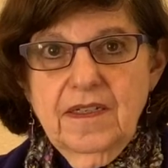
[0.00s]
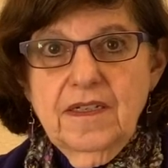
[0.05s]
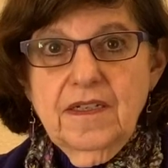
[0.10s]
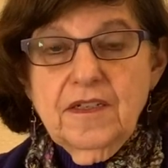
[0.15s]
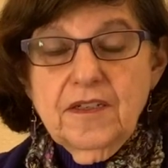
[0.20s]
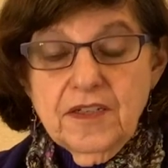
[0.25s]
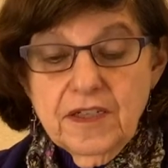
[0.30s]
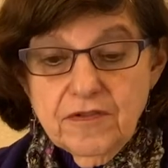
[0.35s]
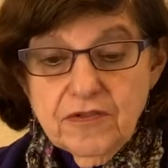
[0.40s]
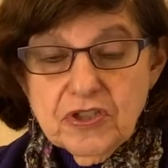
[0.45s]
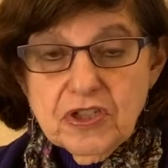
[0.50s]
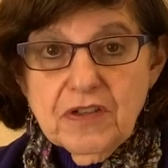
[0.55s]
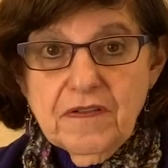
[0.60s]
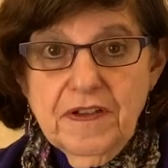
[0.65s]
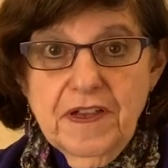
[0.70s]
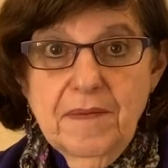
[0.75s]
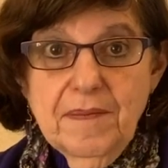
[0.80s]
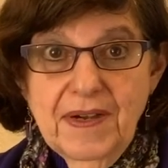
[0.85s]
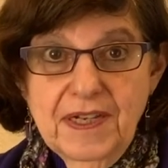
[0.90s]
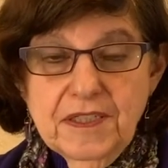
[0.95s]

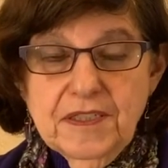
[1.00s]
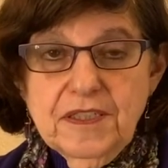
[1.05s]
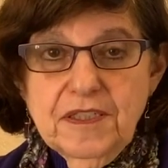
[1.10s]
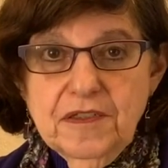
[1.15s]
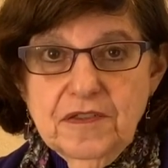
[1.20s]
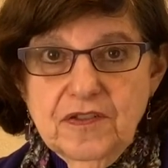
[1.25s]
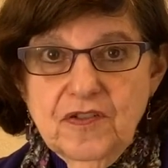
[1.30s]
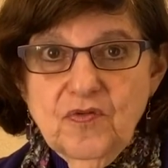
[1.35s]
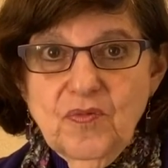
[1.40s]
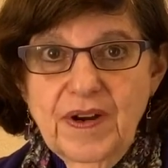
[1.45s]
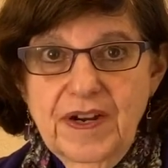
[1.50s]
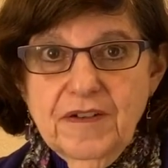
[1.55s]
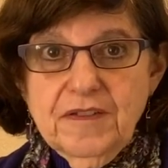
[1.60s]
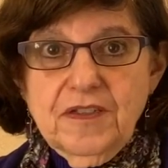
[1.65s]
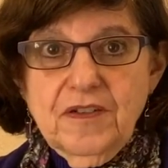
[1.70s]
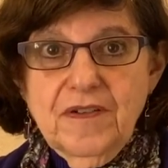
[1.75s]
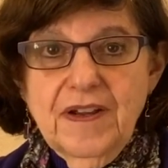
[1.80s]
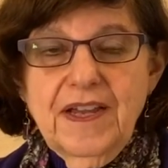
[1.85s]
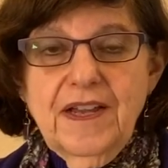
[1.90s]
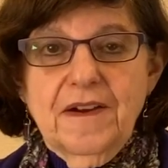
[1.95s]
Usually, my sister wears her
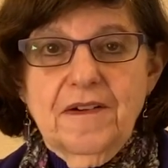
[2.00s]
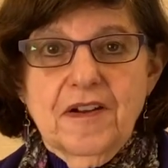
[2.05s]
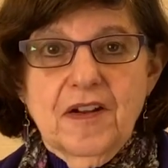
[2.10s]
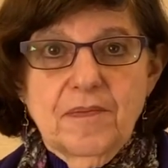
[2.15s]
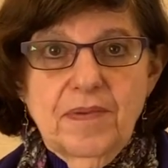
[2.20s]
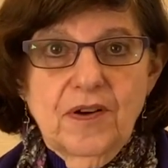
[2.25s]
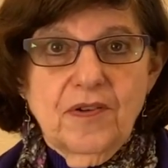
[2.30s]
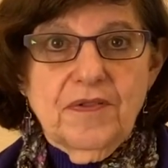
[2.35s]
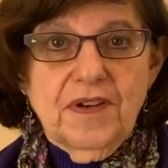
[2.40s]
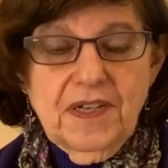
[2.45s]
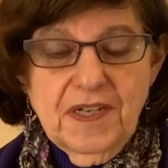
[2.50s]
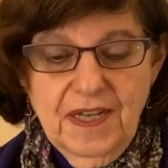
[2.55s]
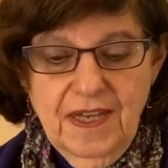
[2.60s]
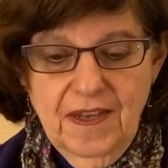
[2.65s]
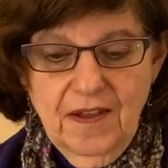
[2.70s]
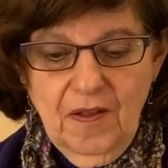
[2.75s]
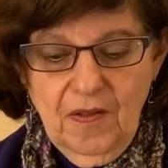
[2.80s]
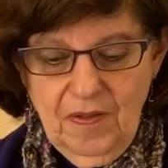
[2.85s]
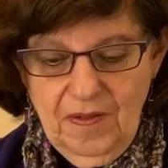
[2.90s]
hair in a ponytail.